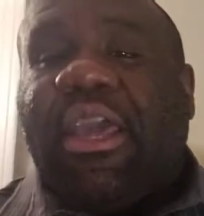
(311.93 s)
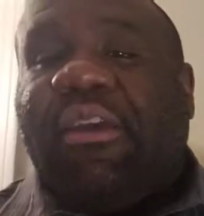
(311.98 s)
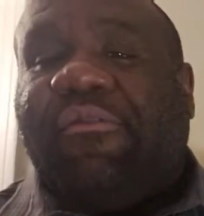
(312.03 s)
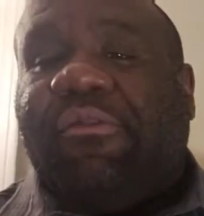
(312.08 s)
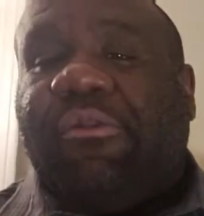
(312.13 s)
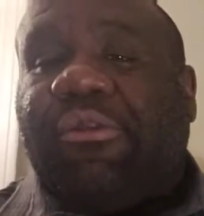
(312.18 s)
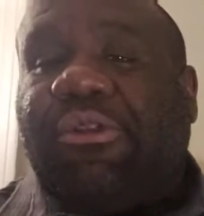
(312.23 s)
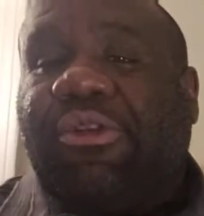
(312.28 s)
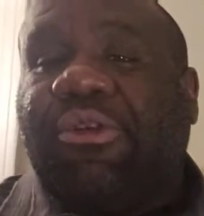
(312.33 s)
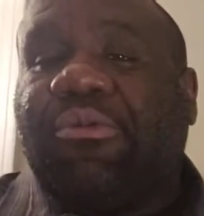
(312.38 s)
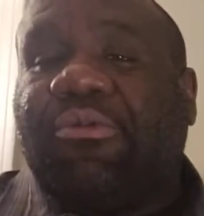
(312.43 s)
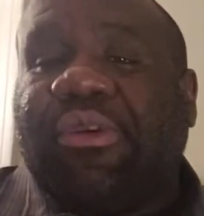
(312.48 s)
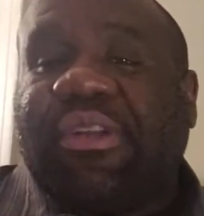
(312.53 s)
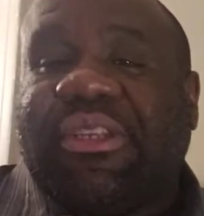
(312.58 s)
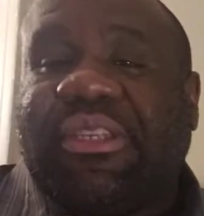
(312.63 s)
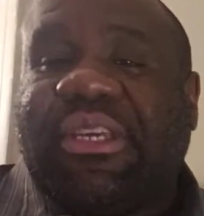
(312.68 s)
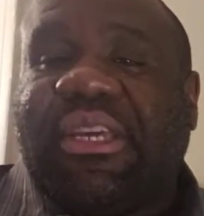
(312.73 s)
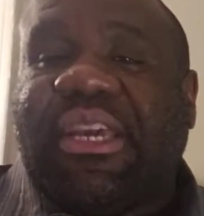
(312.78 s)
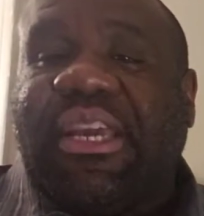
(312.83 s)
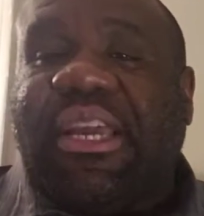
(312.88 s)
if you do
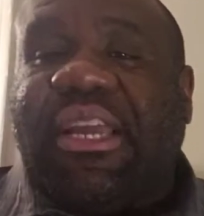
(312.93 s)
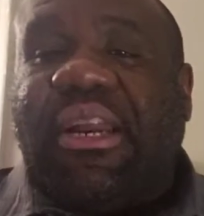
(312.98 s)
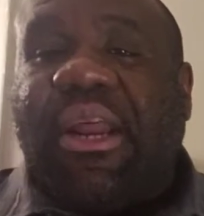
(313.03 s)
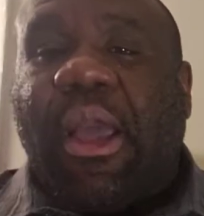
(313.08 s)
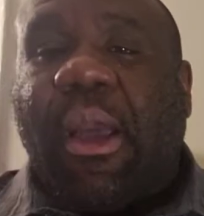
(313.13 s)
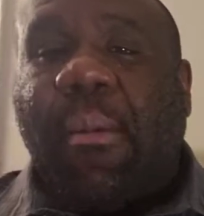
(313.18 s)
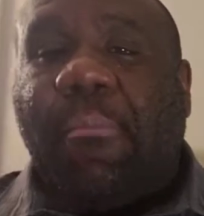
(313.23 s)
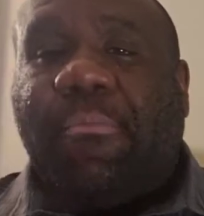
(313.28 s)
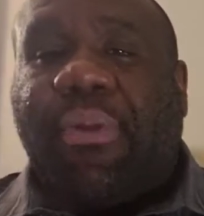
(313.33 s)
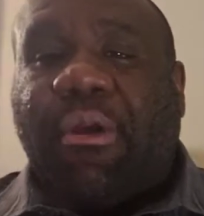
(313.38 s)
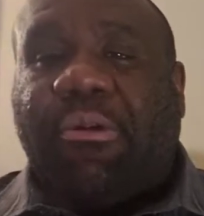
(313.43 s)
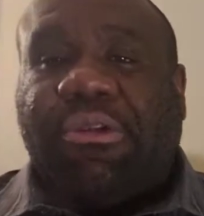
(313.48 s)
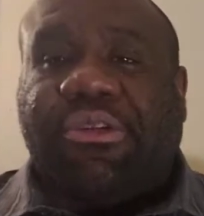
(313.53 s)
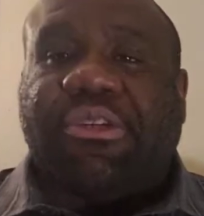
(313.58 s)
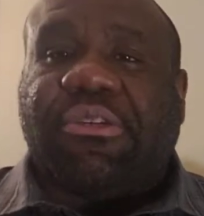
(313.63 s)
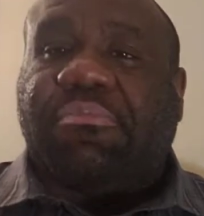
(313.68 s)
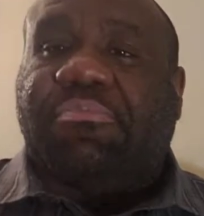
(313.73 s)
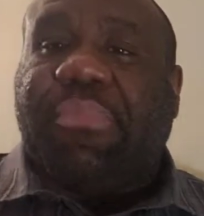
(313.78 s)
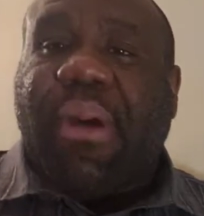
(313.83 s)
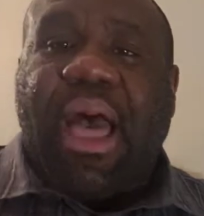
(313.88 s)
indeed
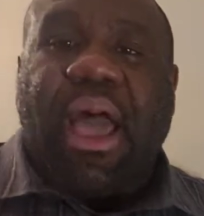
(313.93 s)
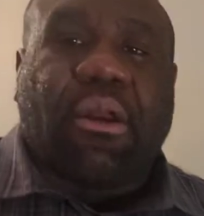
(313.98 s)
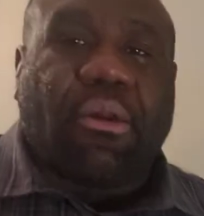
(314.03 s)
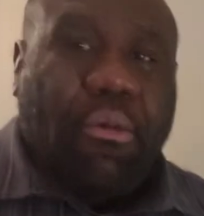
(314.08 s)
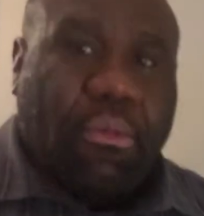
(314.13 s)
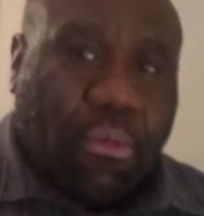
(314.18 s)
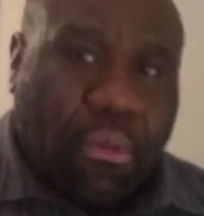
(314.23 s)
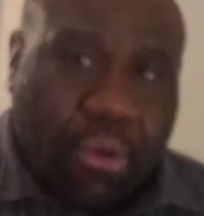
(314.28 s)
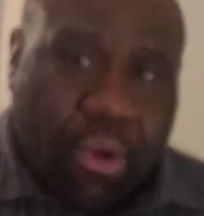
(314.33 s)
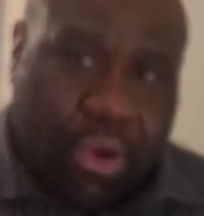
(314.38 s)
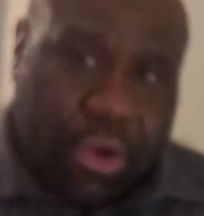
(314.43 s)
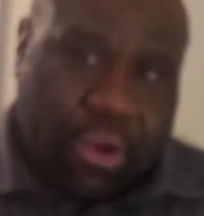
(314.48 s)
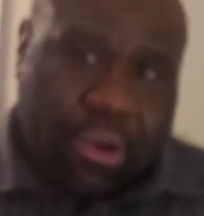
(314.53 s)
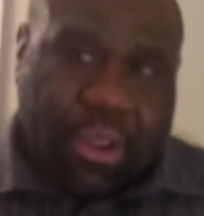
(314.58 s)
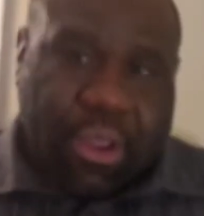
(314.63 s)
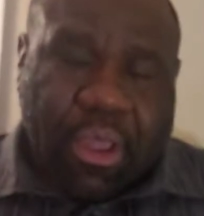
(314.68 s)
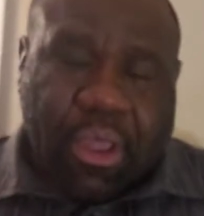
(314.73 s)
purchase bottled water,